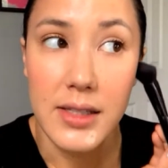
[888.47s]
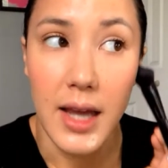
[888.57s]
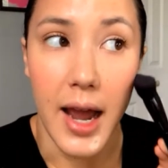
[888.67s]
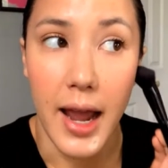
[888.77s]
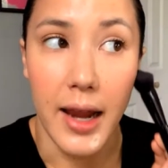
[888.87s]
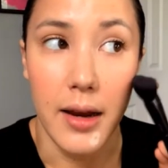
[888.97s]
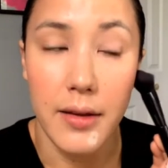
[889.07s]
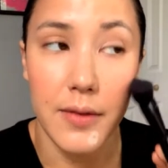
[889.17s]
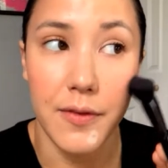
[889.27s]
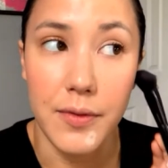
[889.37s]
side
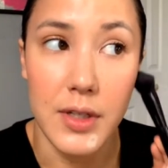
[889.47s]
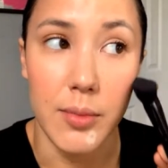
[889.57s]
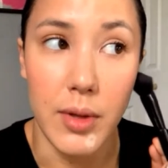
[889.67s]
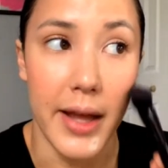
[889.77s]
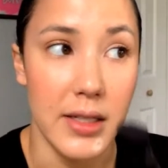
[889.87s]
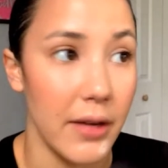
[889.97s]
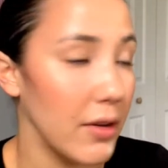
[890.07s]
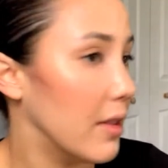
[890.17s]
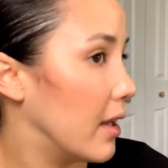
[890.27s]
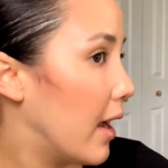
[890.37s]
to blend
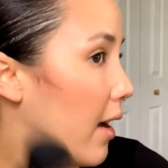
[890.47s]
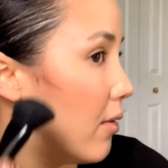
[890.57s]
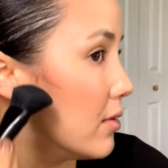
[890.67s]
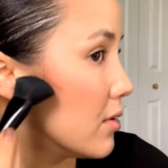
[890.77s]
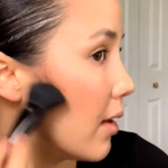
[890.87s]
everything out.